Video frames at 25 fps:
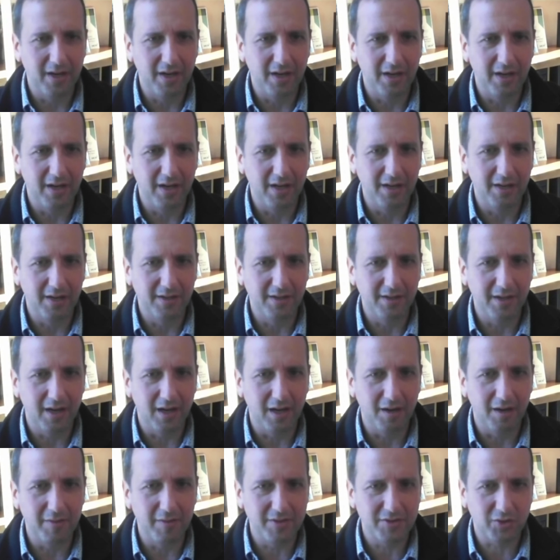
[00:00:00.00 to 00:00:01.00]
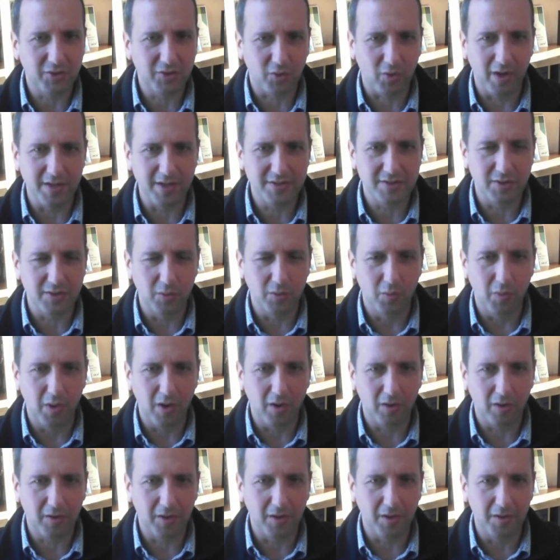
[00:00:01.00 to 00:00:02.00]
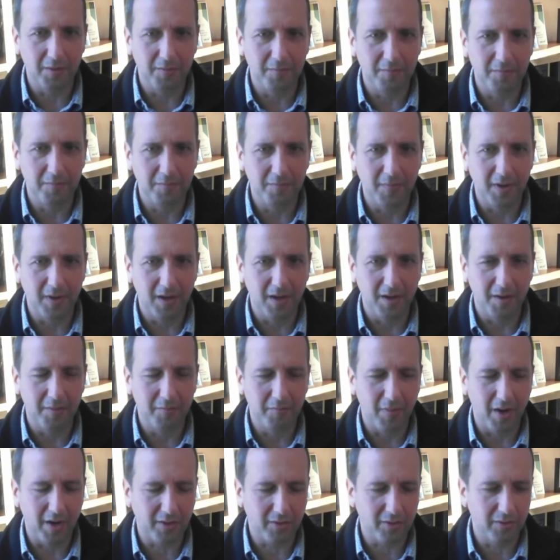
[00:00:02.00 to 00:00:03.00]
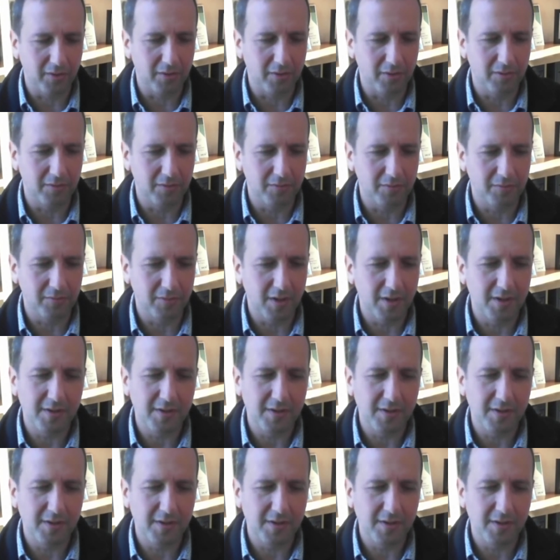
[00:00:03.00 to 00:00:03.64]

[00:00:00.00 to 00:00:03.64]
and um, it's great to welcome uh, Michael.